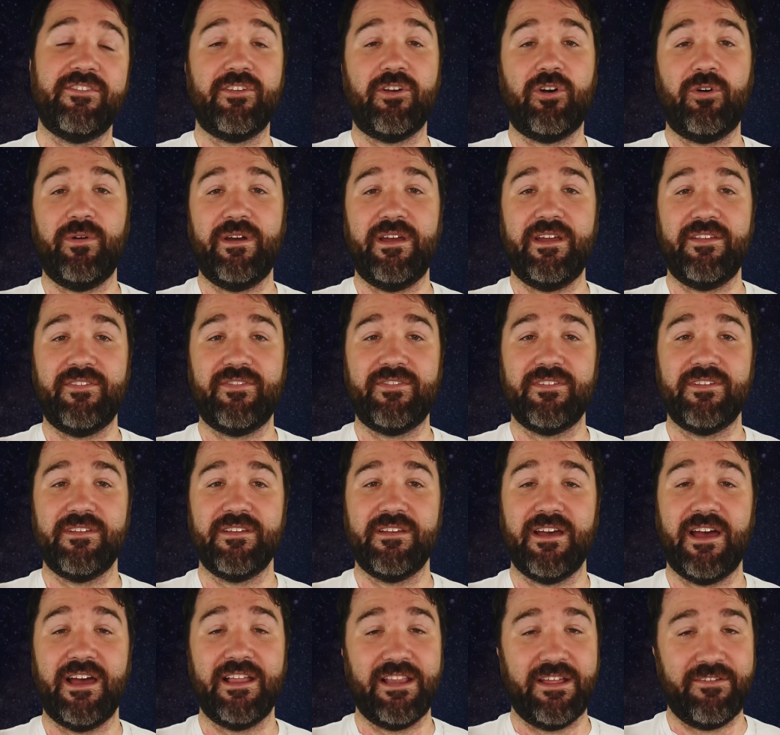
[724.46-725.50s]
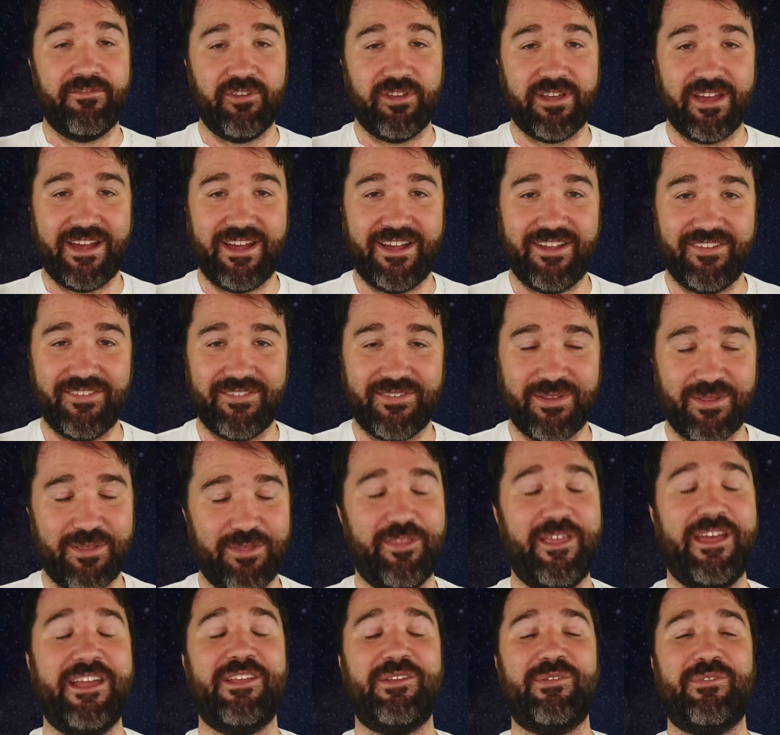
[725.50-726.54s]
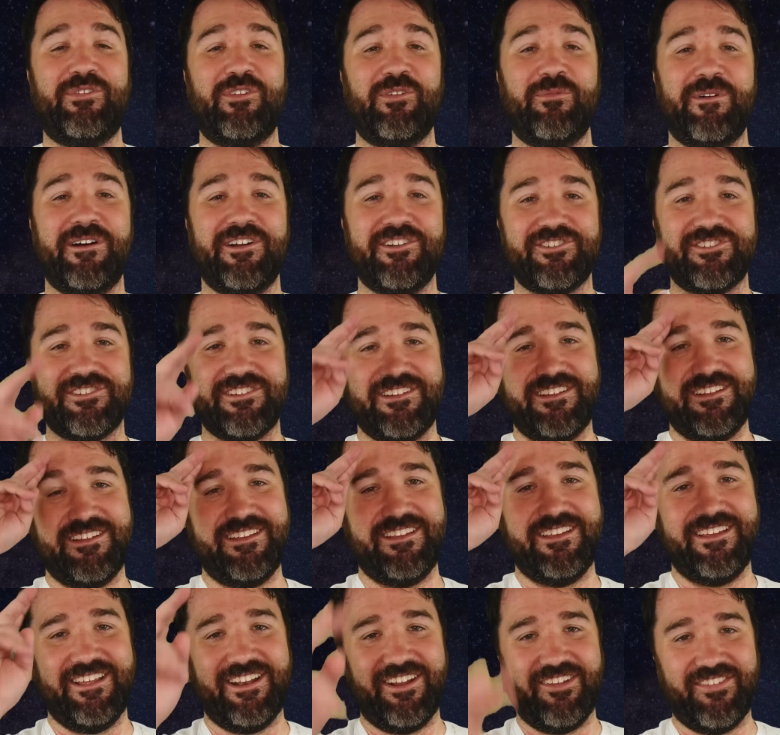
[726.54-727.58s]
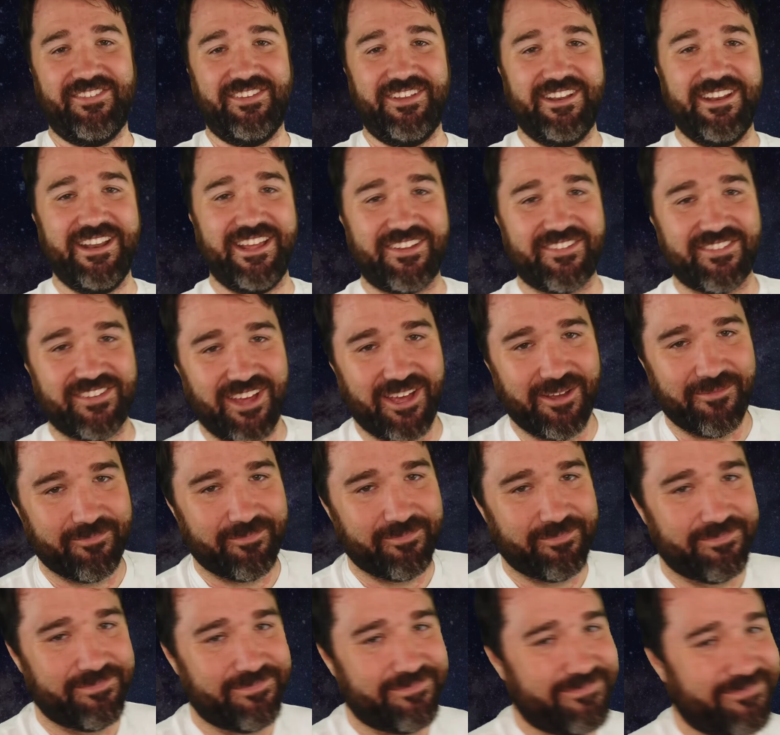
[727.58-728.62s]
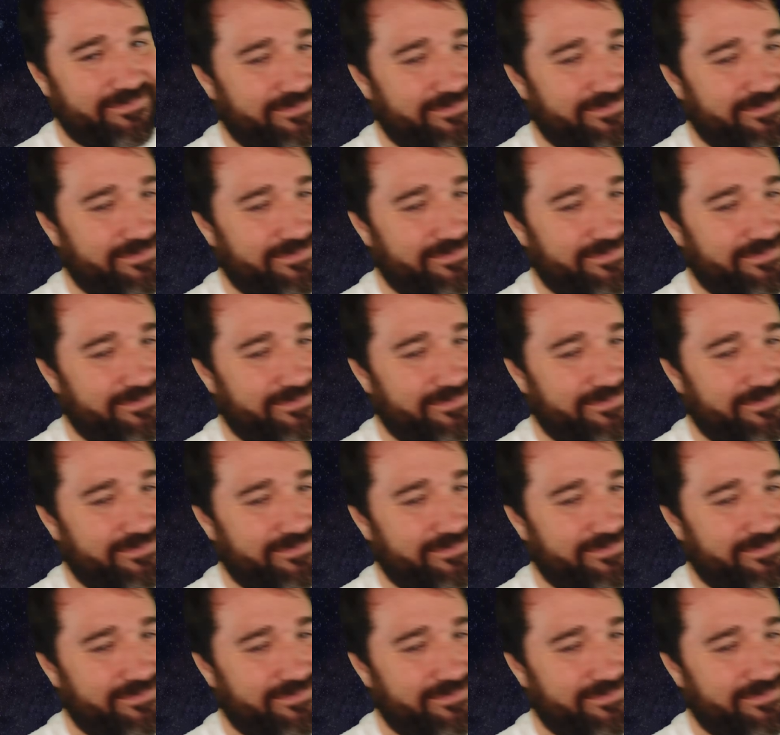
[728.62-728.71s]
and as always, I love you guys, thank you so much, and I'll see you next time.